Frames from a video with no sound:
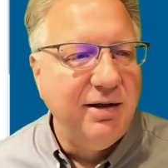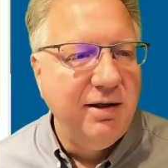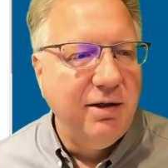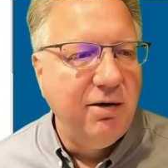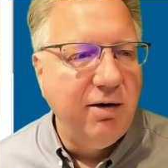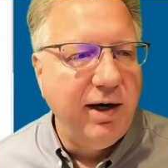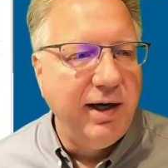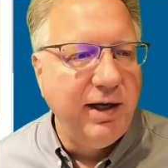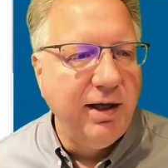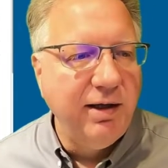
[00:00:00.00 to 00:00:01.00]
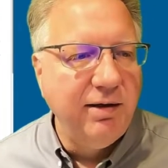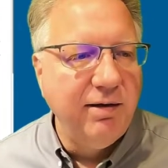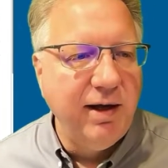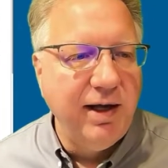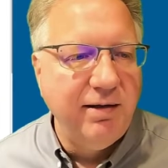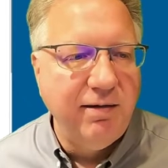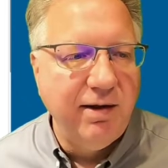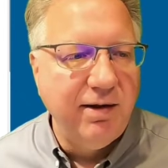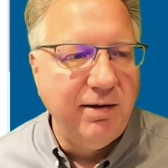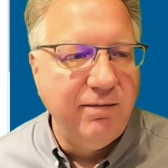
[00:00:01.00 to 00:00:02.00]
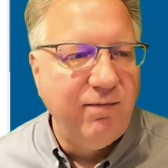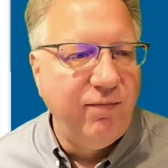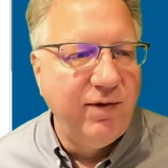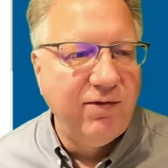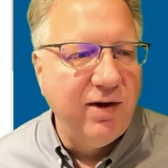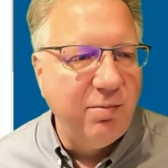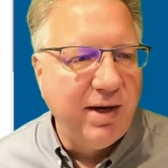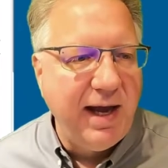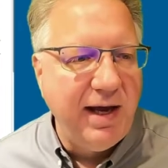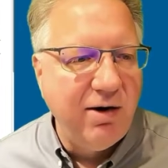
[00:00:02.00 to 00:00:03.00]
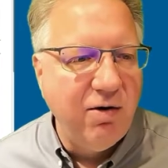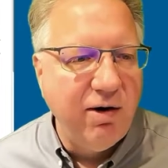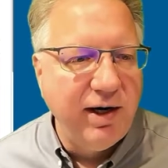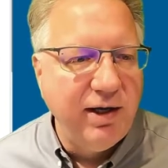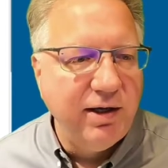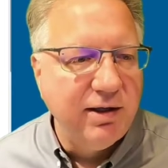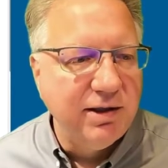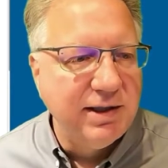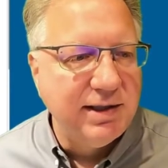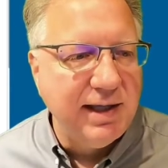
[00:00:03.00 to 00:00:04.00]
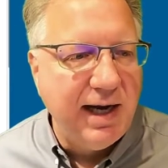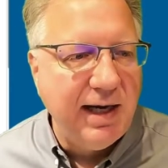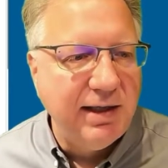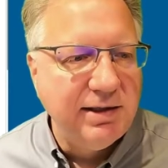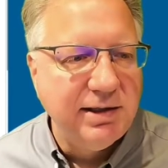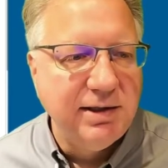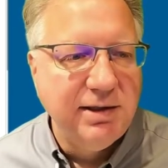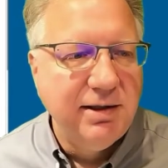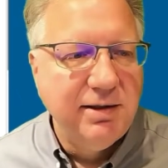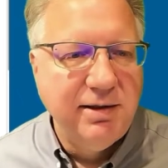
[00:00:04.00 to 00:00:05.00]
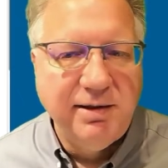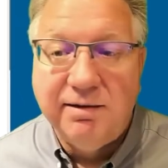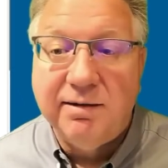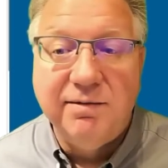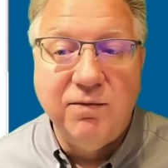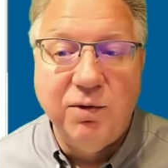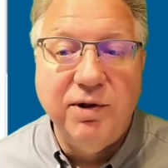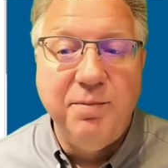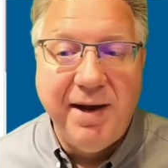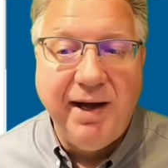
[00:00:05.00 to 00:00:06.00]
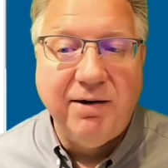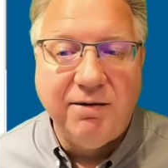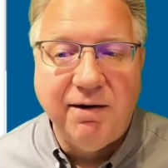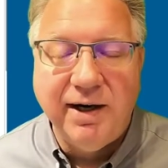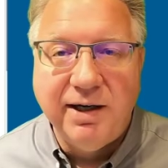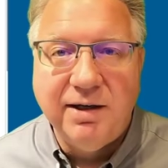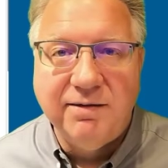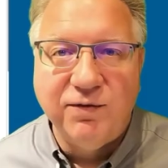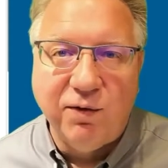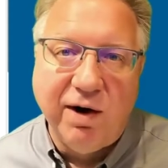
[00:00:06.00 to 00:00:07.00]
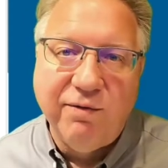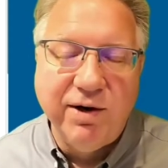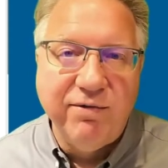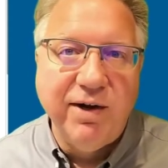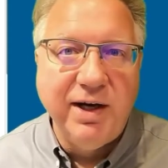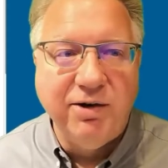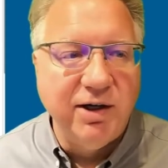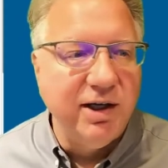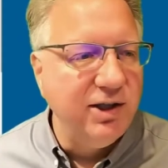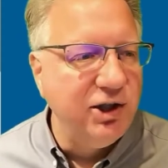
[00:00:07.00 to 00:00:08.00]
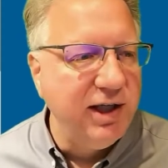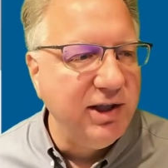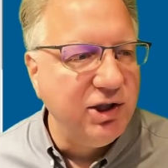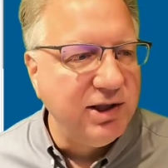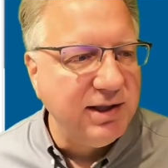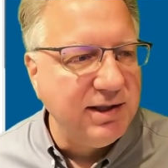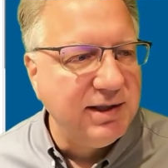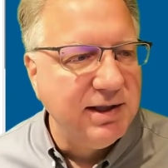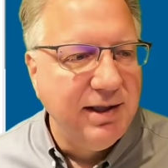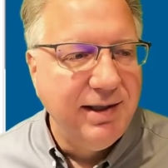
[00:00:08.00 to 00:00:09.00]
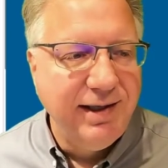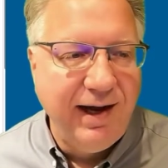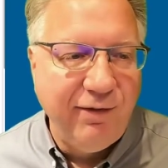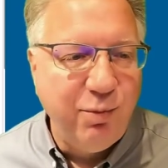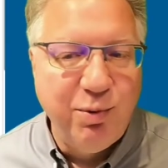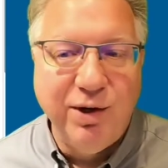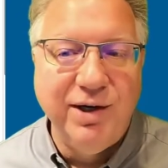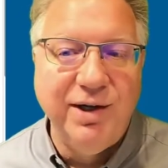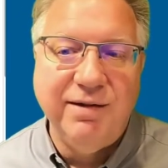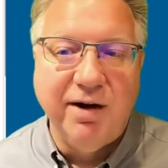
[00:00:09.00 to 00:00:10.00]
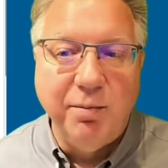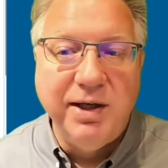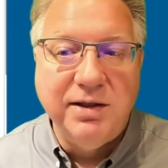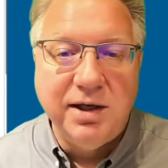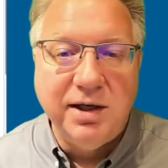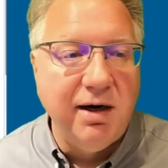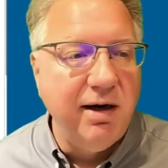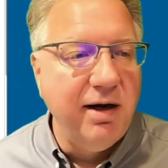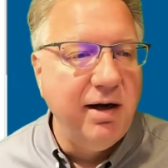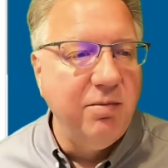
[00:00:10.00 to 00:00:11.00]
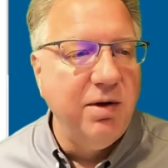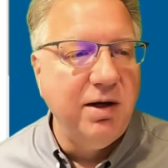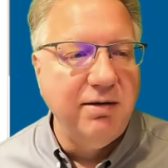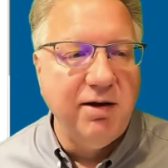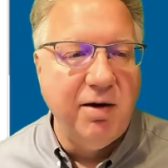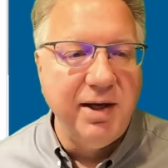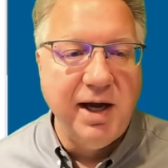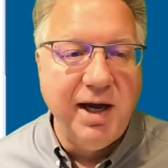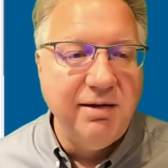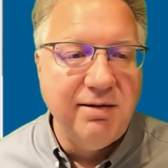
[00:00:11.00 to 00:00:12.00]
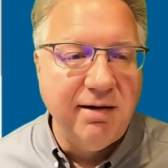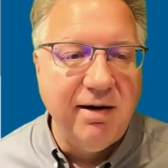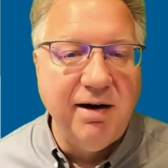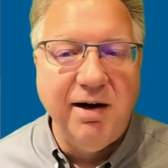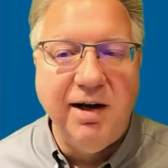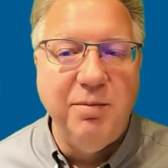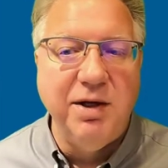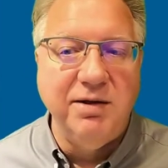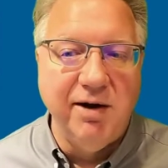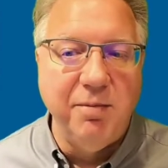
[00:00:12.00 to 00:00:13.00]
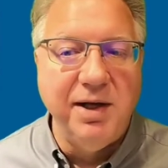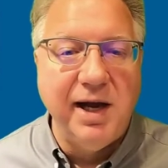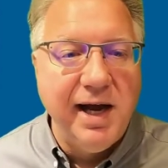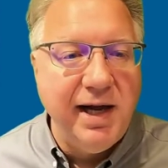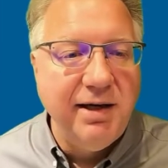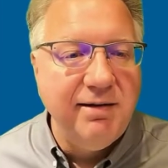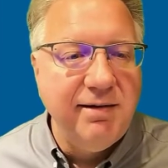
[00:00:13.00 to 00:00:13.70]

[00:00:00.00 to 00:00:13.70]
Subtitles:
right? And the subcategory you can set, doesn't really matter, right? Because for every event, you're going to change this. You have to put in a dummy time, a dummy end time, a dummy end,